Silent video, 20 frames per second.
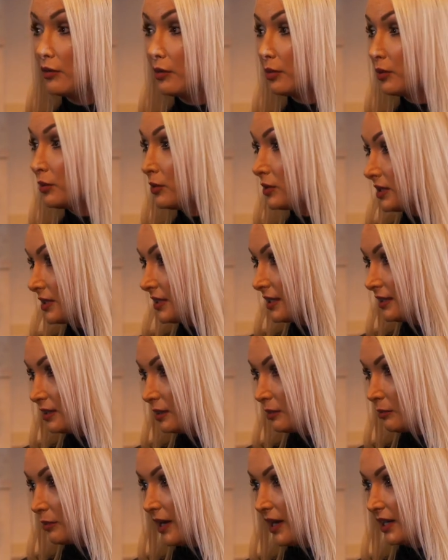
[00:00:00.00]
reported it
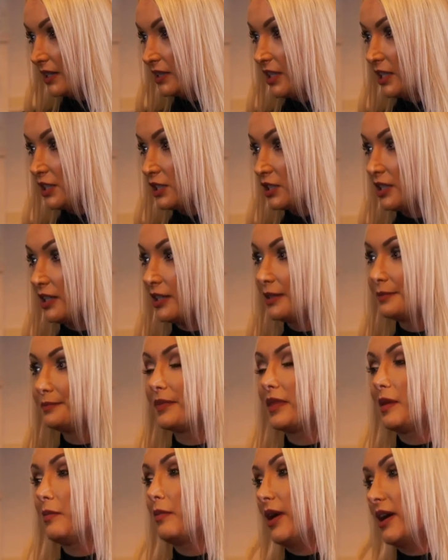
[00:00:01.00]
to the practitioner.
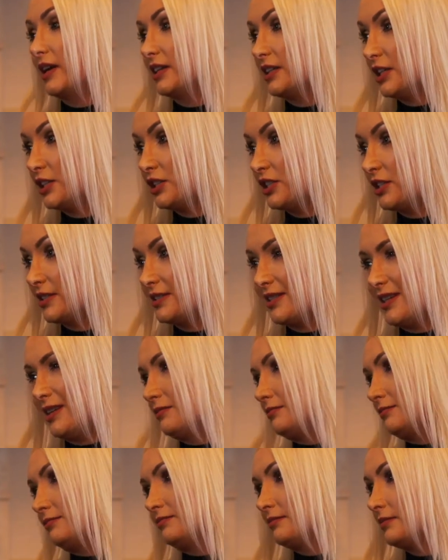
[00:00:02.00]
The practitioner said,
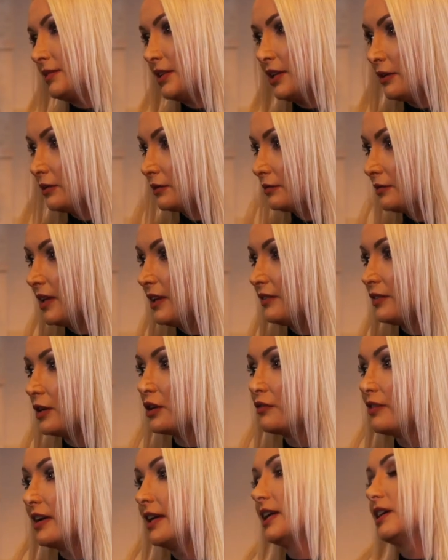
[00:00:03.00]
you know, if you're
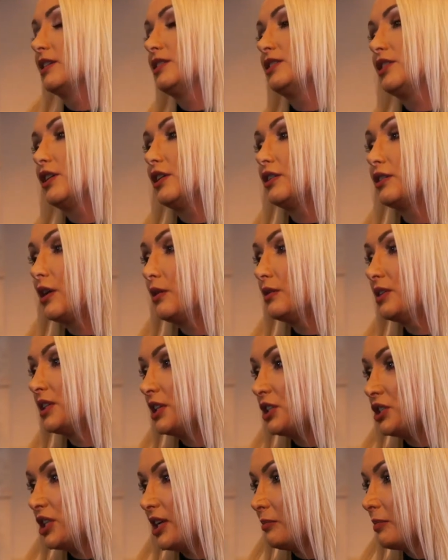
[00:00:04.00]
really concerned, go to
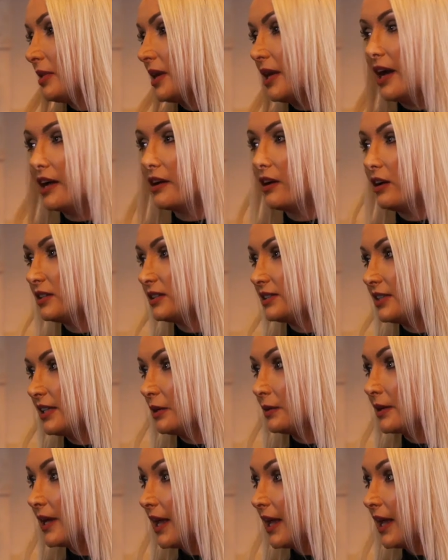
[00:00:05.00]
your GP, I can't see you